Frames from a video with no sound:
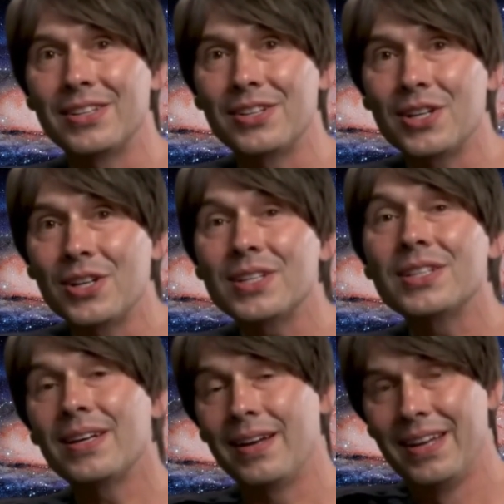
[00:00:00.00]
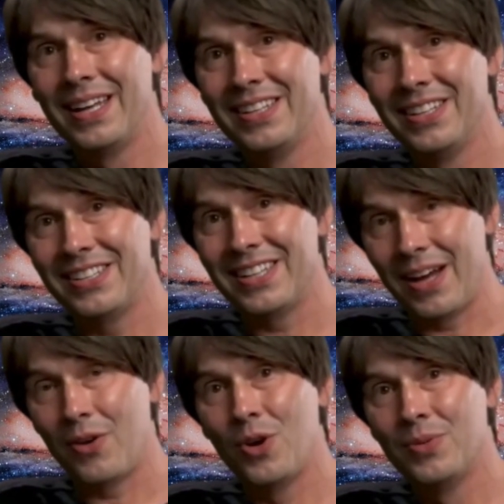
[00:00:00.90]
third
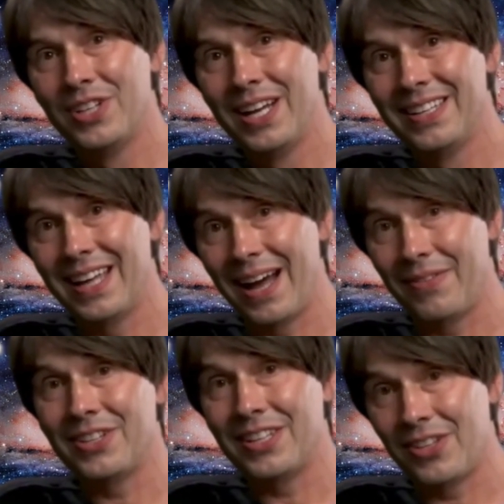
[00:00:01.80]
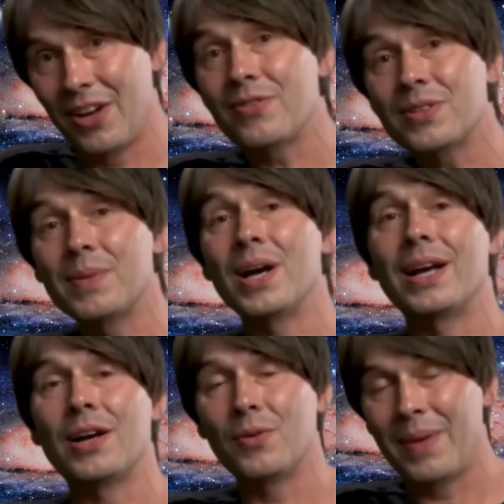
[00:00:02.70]
interstellar object ever discovered by
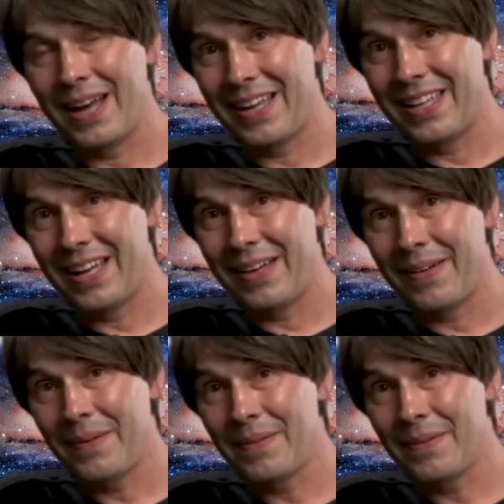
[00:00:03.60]
humanity.